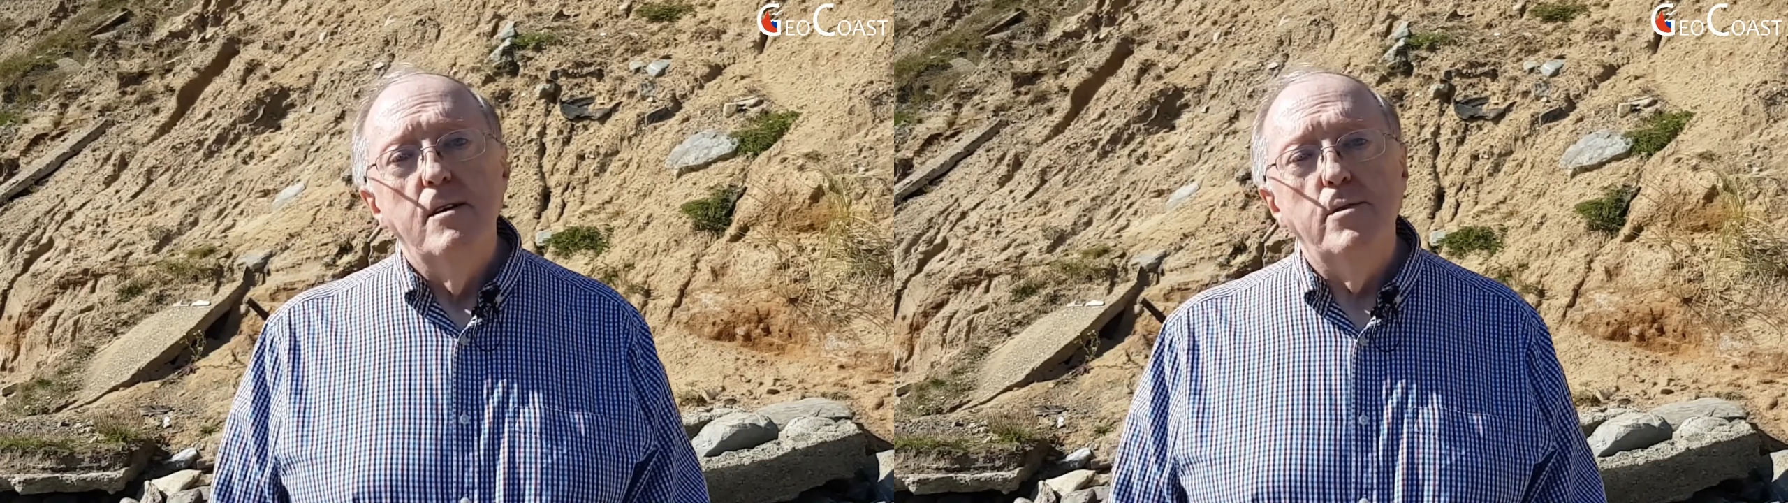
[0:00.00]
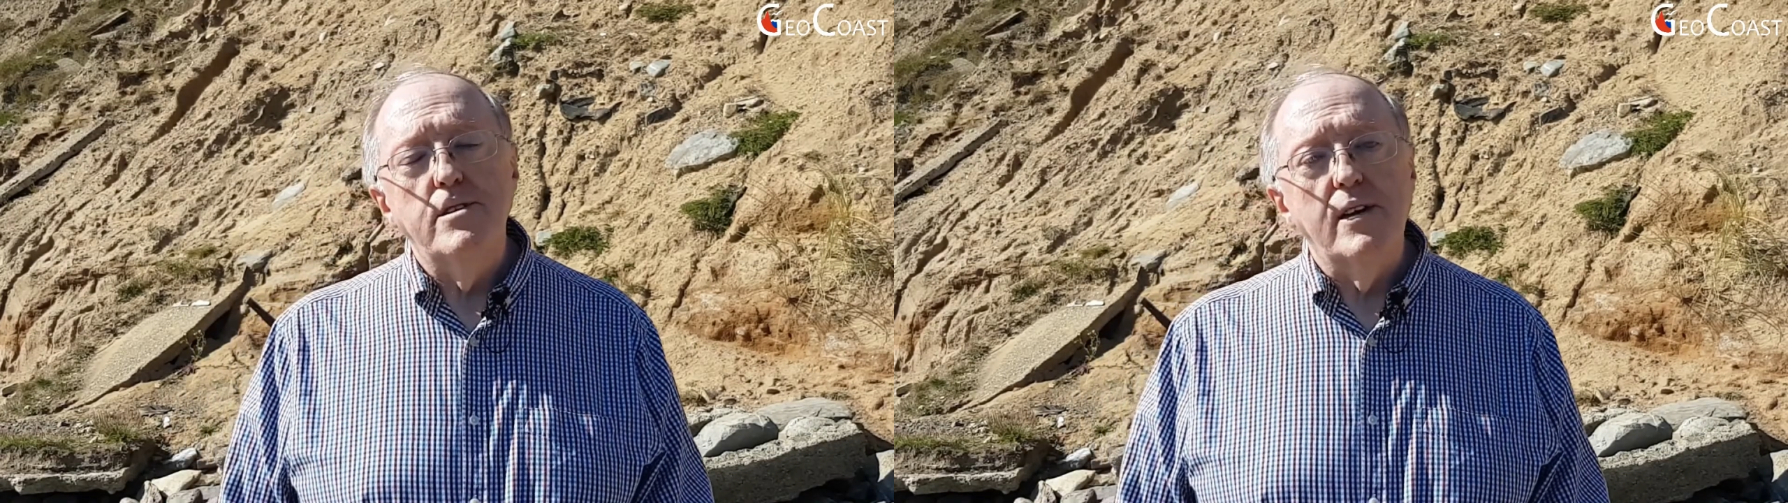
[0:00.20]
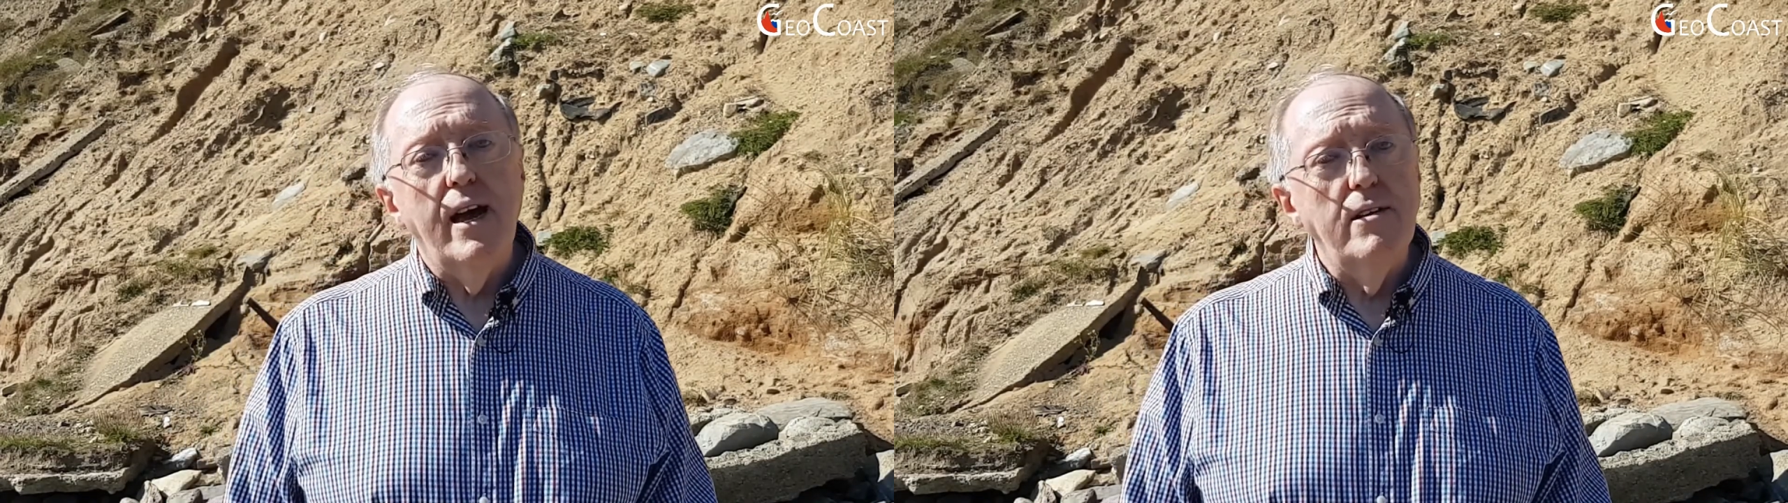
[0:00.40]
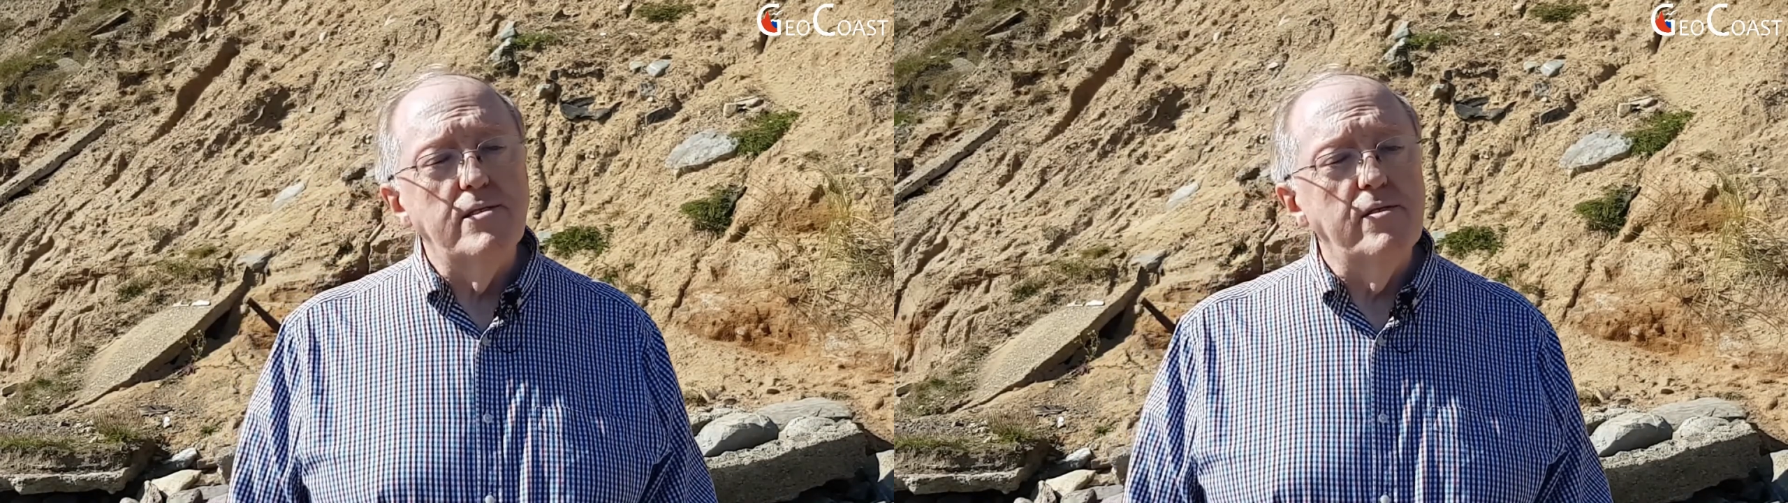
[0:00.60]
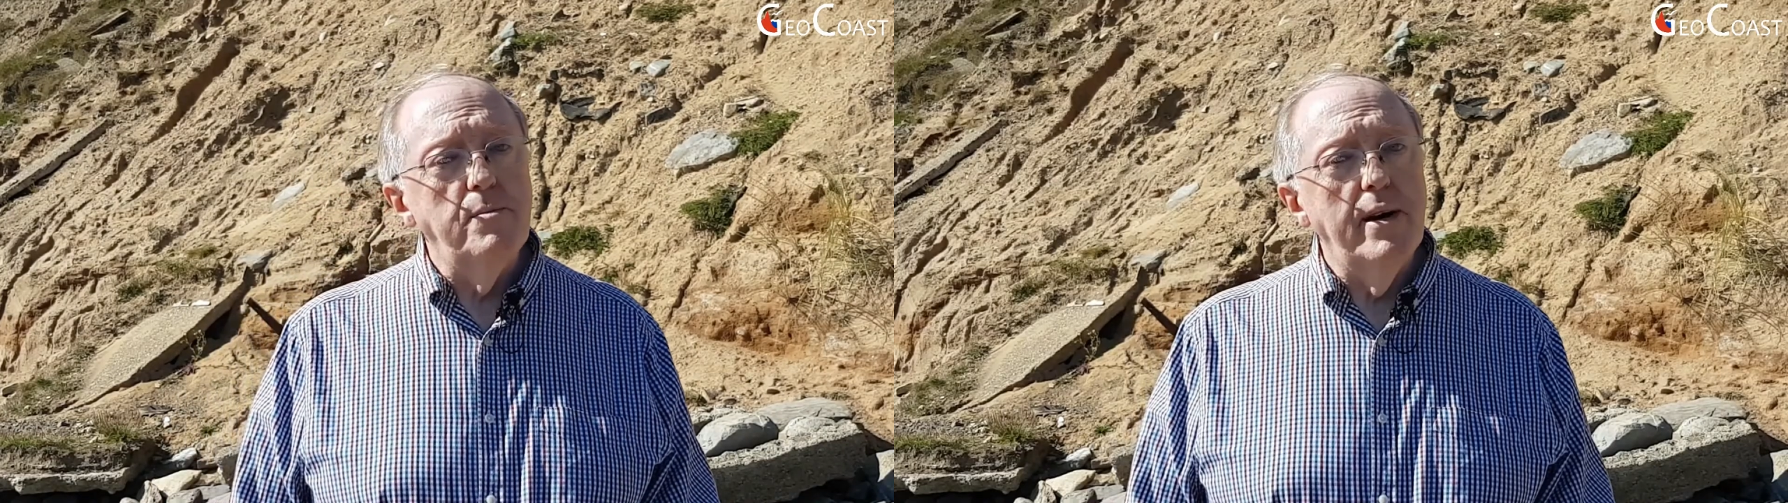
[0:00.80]
which
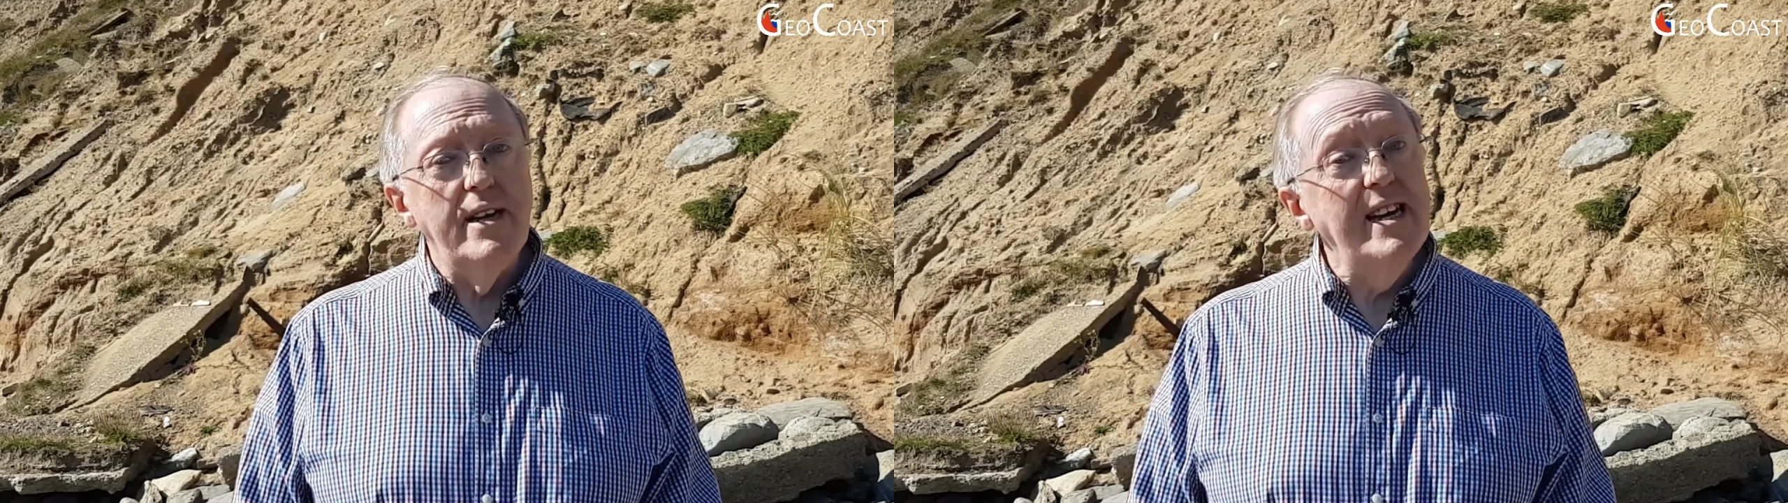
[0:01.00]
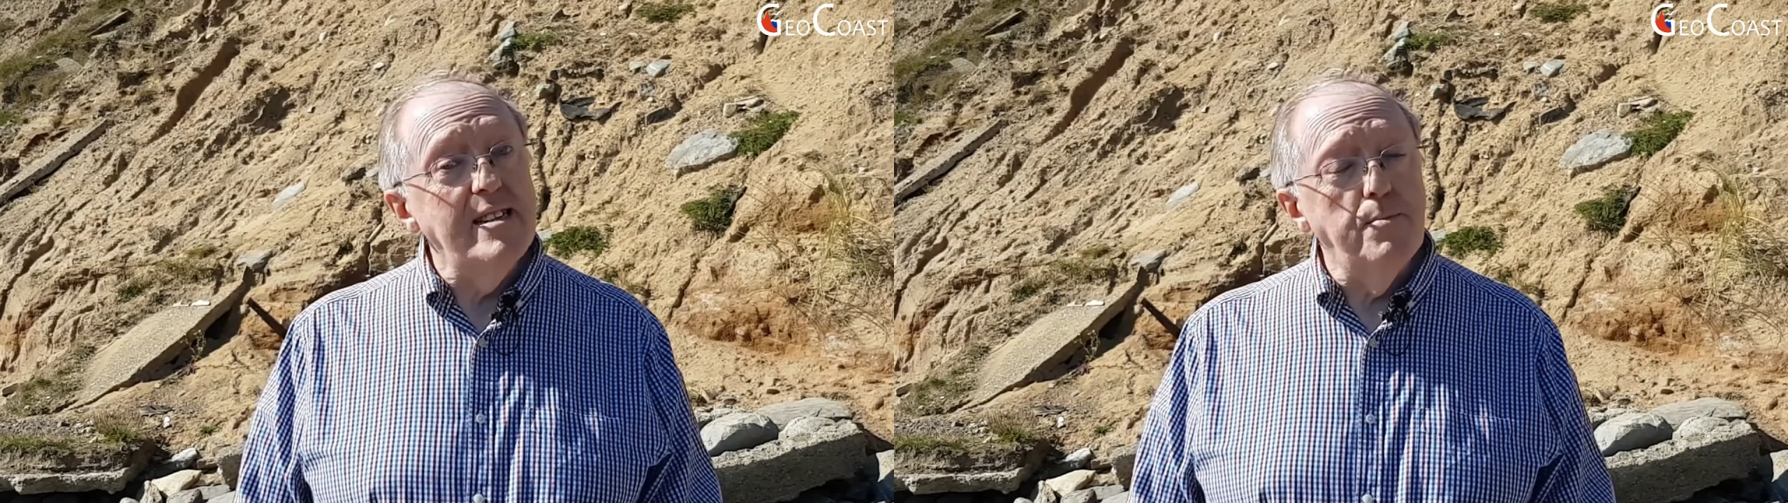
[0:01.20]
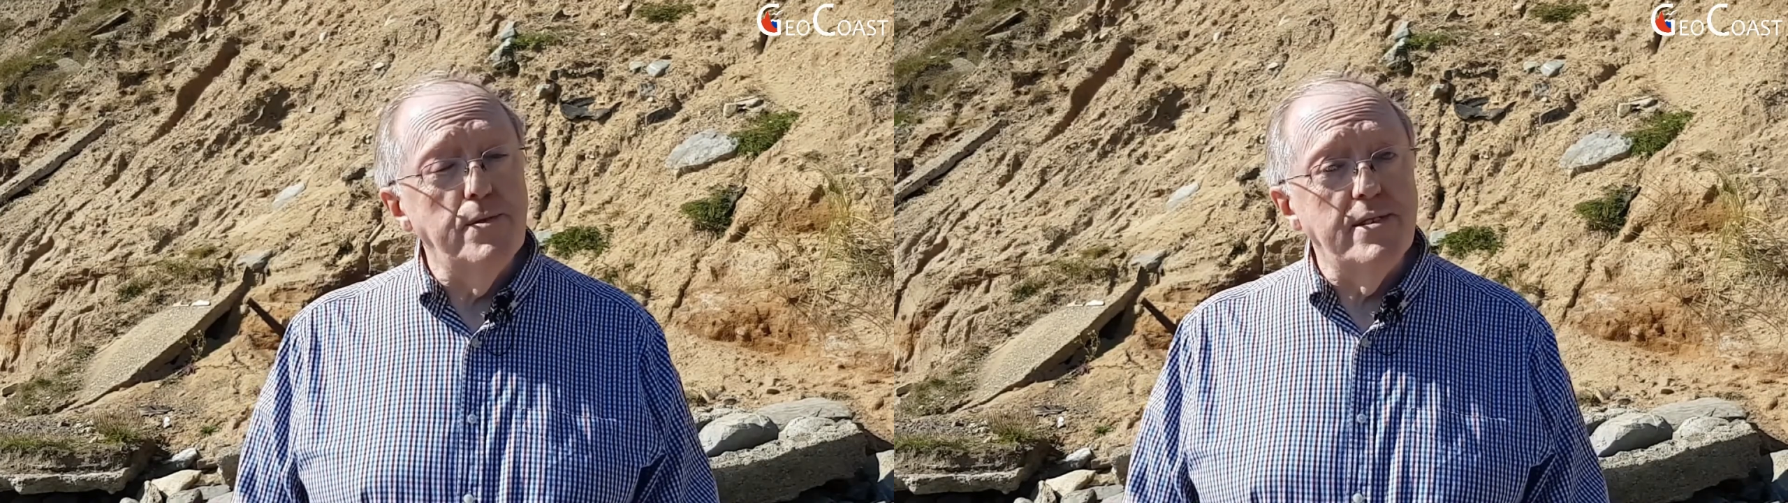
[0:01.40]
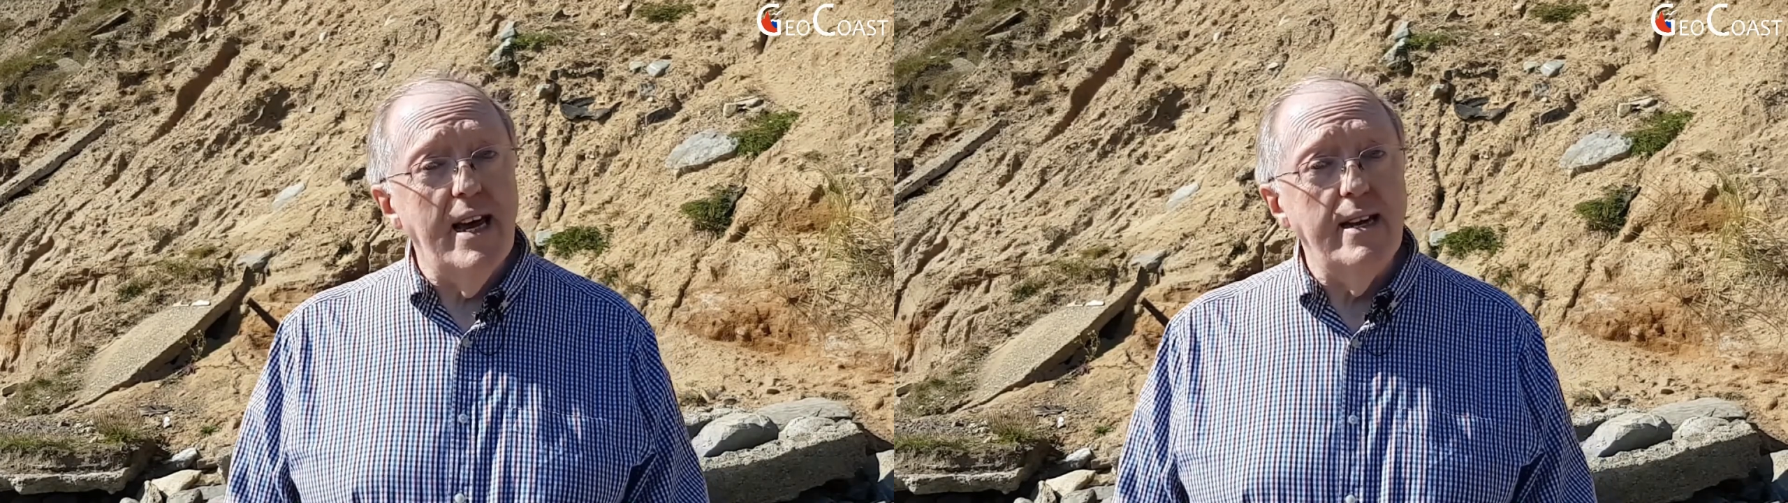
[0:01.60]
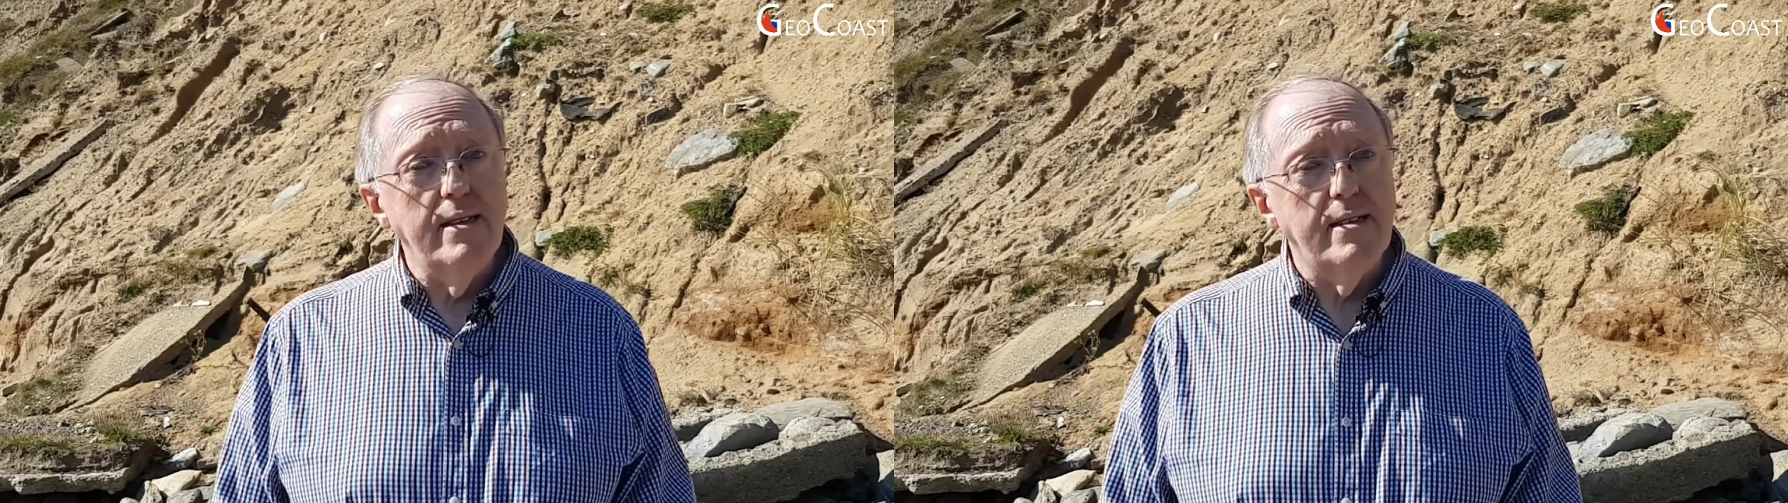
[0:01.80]
accounts for about
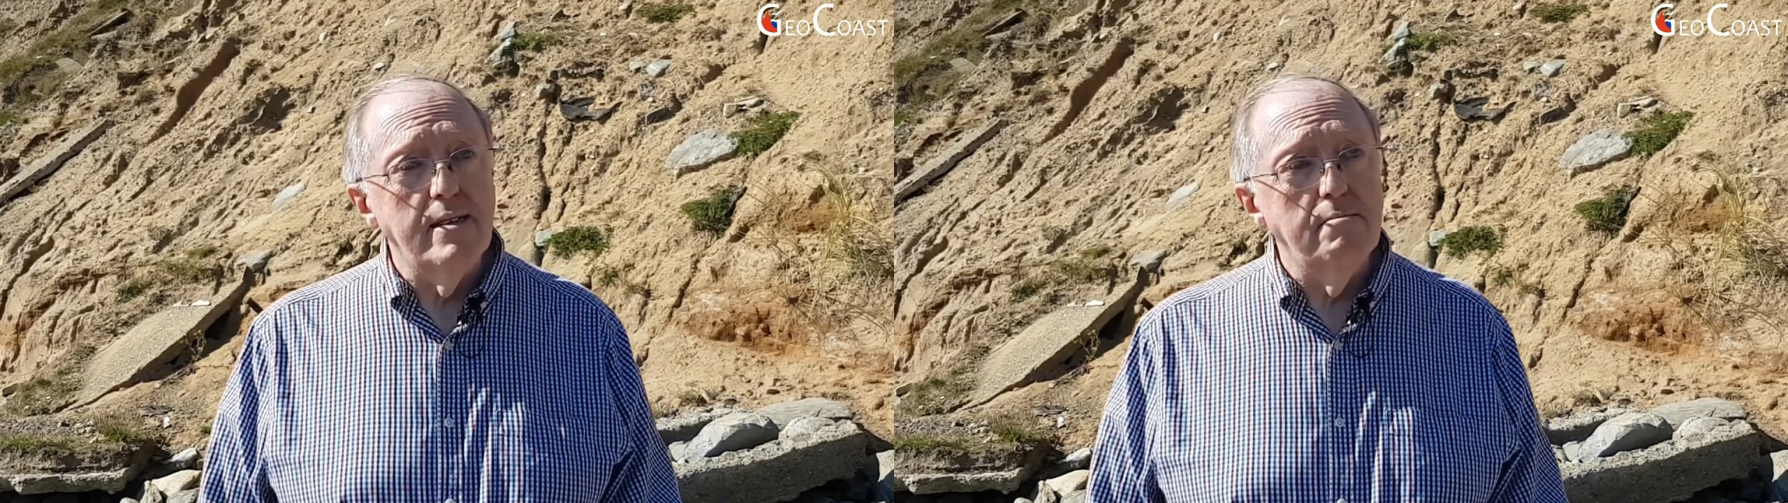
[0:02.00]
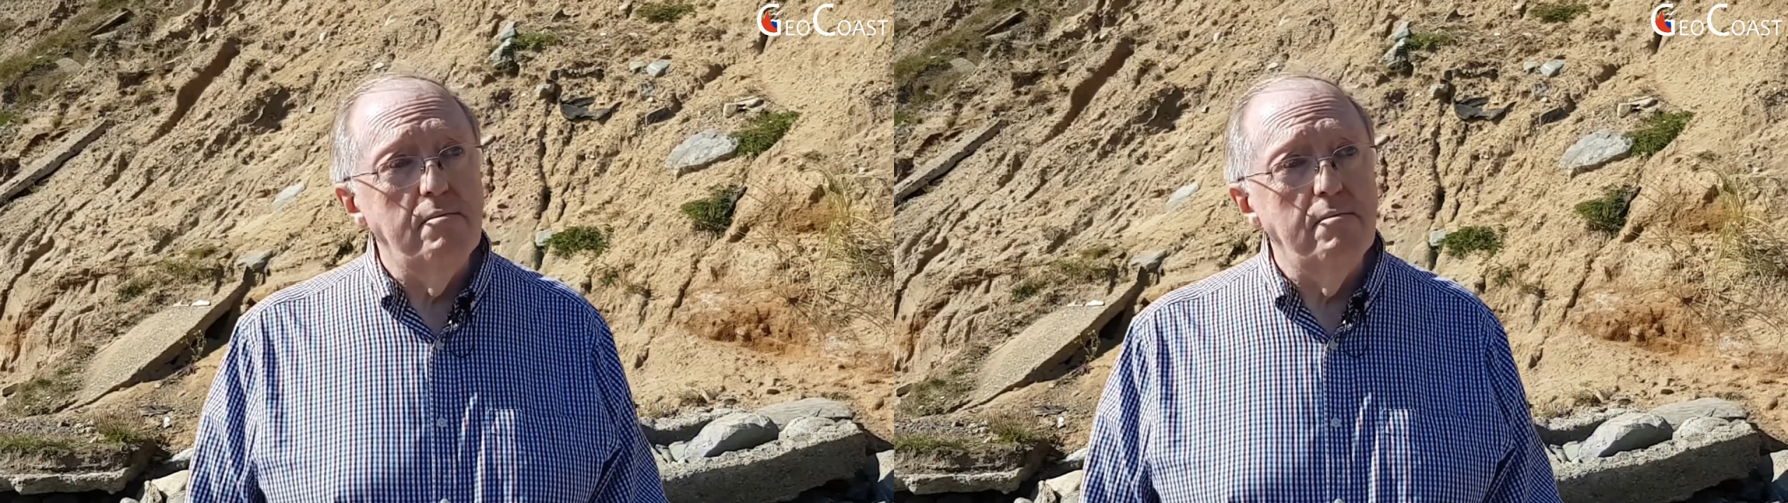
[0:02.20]
80%,